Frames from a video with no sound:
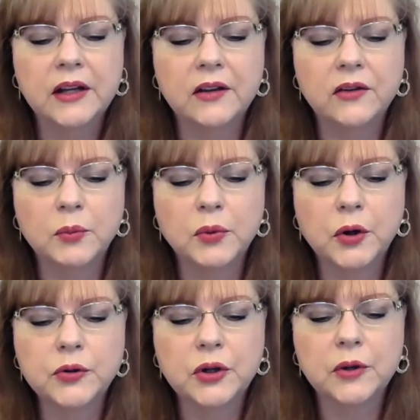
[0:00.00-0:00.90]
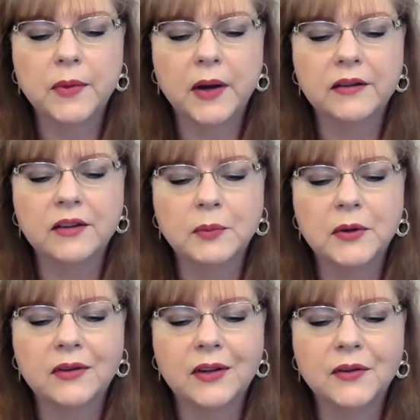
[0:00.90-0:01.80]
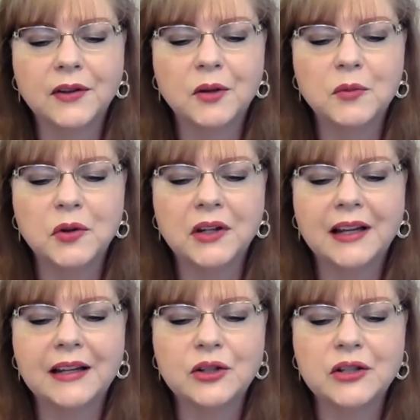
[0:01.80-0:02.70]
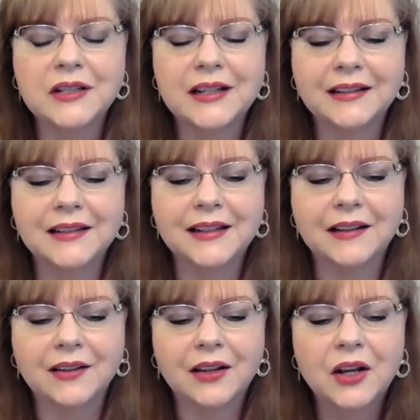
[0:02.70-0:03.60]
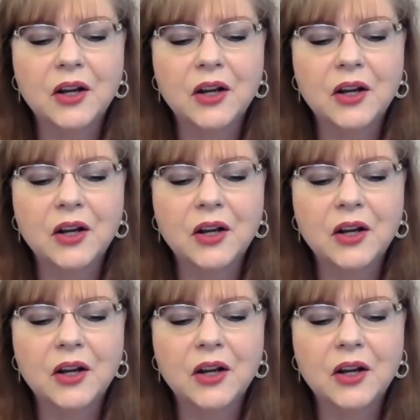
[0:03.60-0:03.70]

His approach combines specific communication techniques